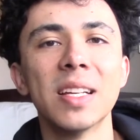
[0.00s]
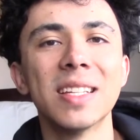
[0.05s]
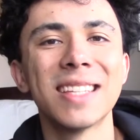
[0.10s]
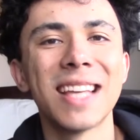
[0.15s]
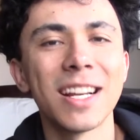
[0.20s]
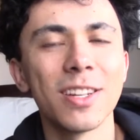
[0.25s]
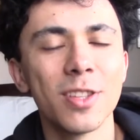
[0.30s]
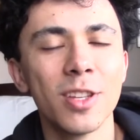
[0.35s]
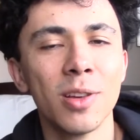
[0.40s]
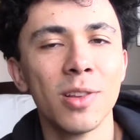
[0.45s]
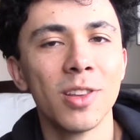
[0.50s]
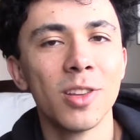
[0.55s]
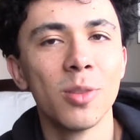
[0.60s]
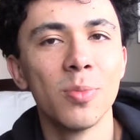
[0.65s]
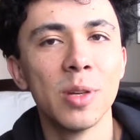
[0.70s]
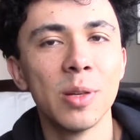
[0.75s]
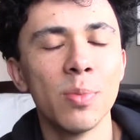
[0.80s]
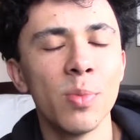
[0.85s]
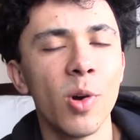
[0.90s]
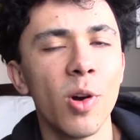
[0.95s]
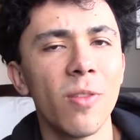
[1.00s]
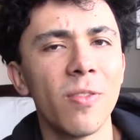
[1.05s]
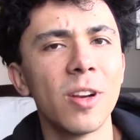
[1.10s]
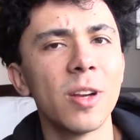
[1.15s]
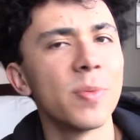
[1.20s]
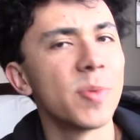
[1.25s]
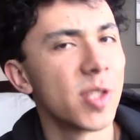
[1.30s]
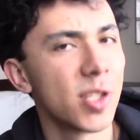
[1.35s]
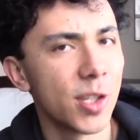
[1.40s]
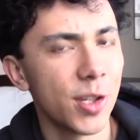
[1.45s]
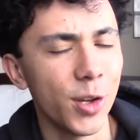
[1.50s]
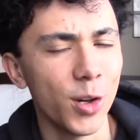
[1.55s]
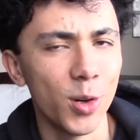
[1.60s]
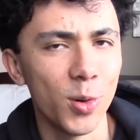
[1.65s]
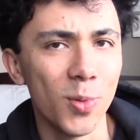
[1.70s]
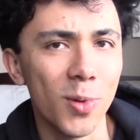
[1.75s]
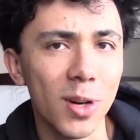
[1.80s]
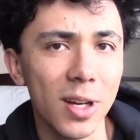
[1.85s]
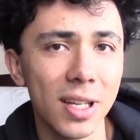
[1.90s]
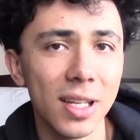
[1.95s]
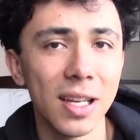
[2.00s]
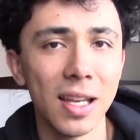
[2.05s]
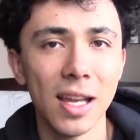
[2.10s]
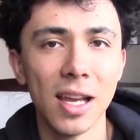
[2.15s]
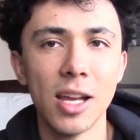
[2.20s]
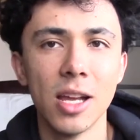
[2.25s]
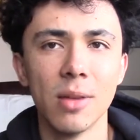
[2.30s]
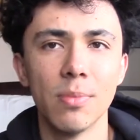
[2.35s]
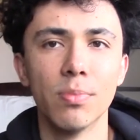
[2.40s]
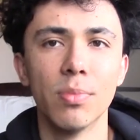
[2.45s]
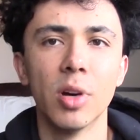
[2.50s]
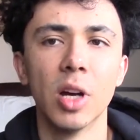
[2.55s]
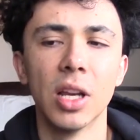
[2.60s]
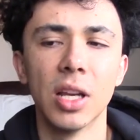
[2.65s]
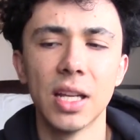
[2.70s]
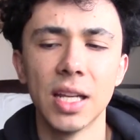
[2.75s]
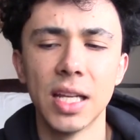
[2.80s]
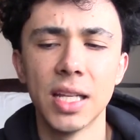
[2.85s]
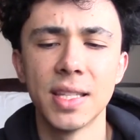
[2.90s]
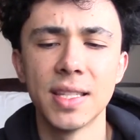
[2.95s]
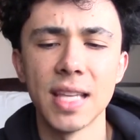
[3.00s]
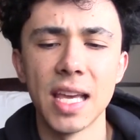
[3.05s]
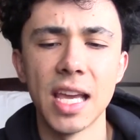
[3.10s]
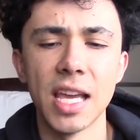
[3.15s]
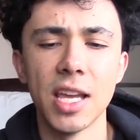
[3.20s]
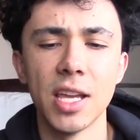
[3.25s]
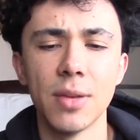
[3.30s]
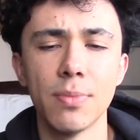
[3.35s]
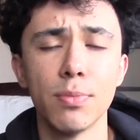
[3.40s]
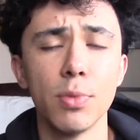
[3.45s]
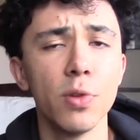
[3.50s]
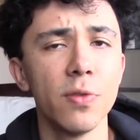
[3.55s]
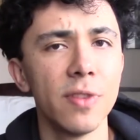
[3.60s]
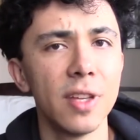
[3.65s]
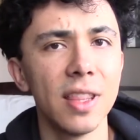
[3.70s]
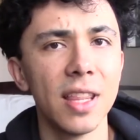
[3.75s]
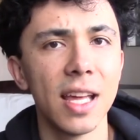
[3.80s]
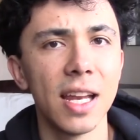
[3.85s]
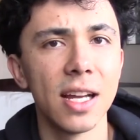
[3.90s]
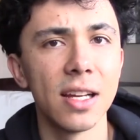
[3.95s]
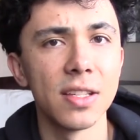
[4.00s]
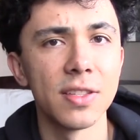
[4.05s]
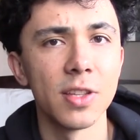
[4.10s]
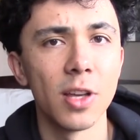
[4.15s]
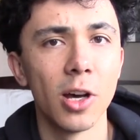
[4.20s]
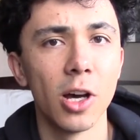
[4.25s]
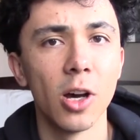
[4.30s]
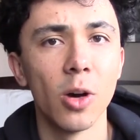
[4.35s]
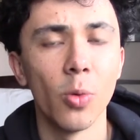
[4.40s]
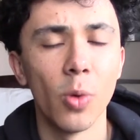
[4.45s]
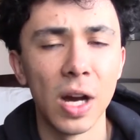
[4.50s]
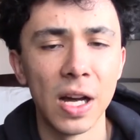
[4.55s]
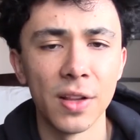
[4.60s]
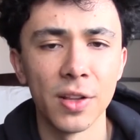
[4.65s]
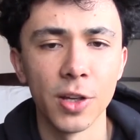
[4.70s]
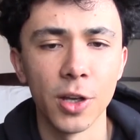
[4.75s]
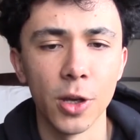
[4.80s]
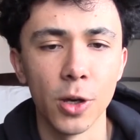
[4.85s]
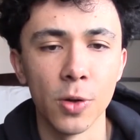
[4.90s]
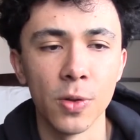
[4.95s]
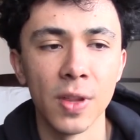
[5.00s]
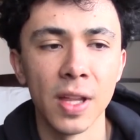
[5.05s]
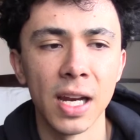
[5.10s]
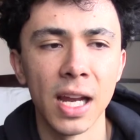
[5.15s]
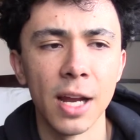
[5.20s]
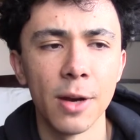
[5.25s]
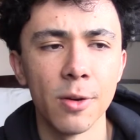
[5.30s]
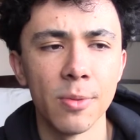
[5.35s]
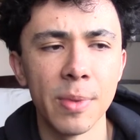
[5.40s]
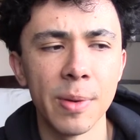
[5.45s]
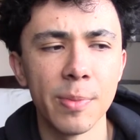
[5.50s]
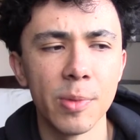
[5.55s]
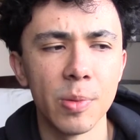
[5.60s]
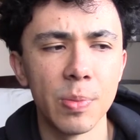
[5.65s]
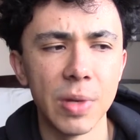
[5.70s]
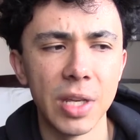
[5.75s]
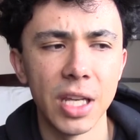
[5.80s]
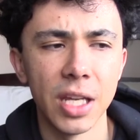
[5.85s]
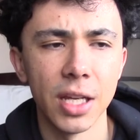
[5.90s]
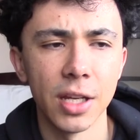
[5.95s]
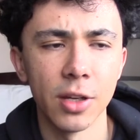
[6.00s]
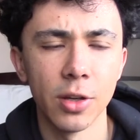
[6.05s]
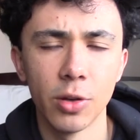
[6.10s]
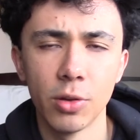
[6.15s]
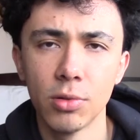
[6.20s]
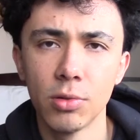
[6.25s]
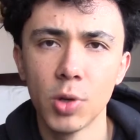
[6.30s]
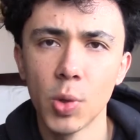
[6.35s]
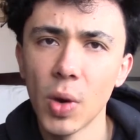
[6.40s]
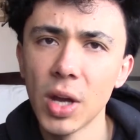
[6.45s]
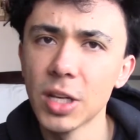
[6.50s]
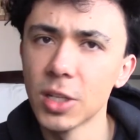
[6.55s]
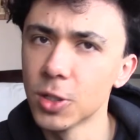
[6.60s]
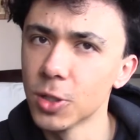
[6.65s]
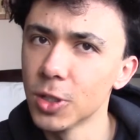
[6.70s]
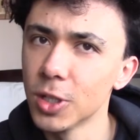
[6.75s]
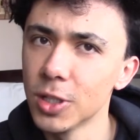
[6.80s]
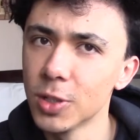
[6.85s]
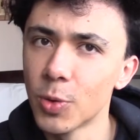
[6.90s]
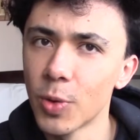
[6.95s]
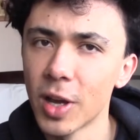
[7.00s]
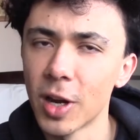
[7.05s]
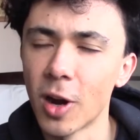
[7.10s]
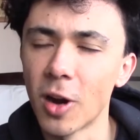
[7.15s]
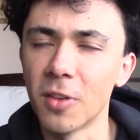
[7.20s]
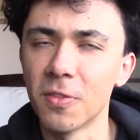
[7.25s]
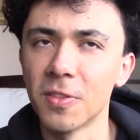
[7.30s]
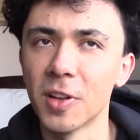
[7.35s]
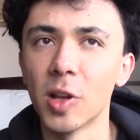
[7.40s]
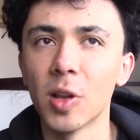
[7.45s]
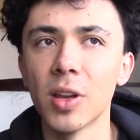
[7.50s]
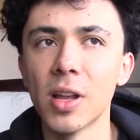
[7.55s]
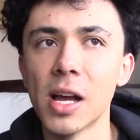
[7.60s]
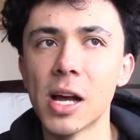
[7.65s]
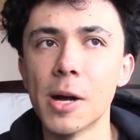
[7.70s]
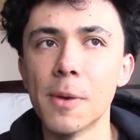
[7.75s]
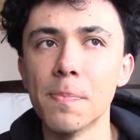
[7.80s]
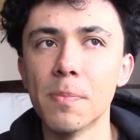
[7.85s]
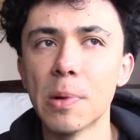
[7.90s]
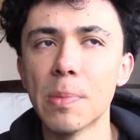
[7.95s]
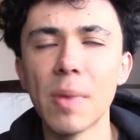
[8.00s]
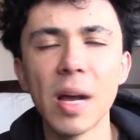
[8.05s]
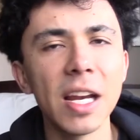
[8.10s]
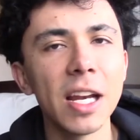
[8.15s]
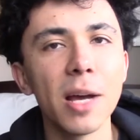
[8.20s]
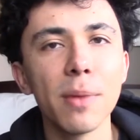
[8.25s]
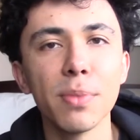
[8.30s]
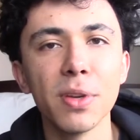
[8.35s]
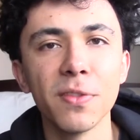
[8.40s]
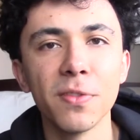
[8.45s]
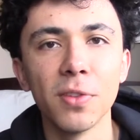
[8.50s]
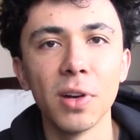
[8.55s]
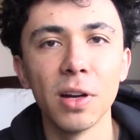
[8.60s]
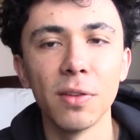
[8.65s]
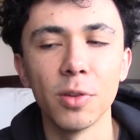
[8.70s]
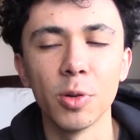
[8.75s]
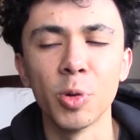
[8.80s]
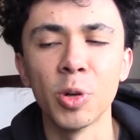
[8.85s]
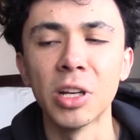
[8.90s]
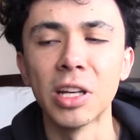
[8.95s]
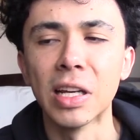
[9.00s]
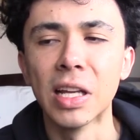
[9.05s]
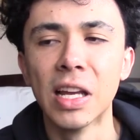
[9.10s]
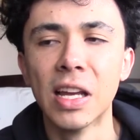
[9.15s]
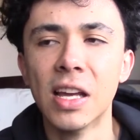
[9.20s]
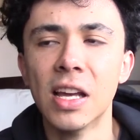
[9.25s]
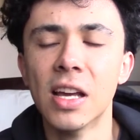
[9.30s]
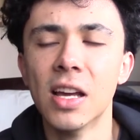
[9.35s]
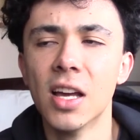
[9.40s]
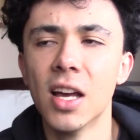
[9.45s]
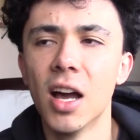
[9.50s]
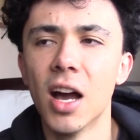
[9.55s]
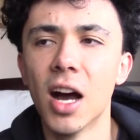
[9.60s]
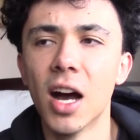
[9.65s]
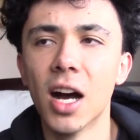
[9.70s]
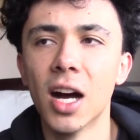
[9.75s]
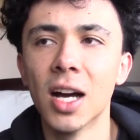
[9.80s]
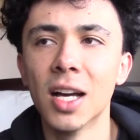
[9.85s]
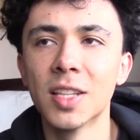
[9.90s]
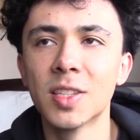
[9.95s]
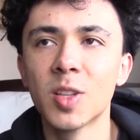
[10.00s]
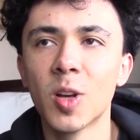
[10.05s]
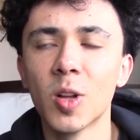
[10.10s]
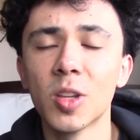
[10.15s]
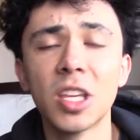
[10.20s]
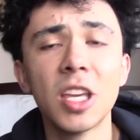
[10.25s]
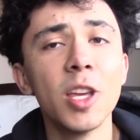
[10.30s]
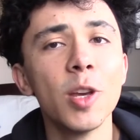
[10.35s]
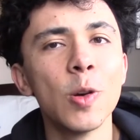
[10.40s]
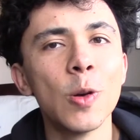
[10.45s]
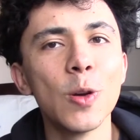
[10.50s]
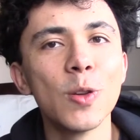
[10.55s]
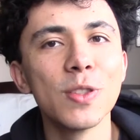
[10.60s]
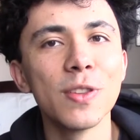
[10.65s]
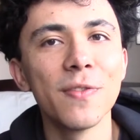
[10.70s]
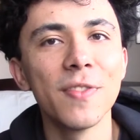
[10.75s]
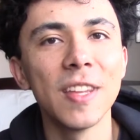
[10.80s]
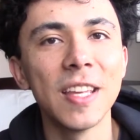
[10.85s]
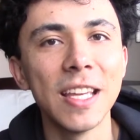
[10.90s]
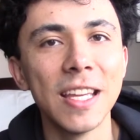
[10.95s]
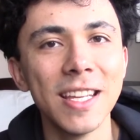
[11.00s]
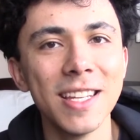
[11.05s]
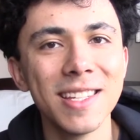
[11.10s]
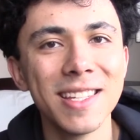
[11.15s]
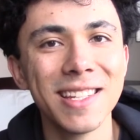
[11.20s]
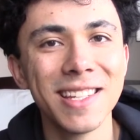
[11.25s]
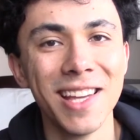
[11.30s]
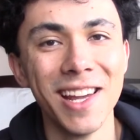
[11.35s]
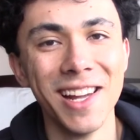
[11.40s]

is actually a little bit more of an obscure one, but it's a movie that I saw a while ago that I remember being quite good, quite heartfelt, um, but might not be for everyone. Uh, it's called Heroes of the East.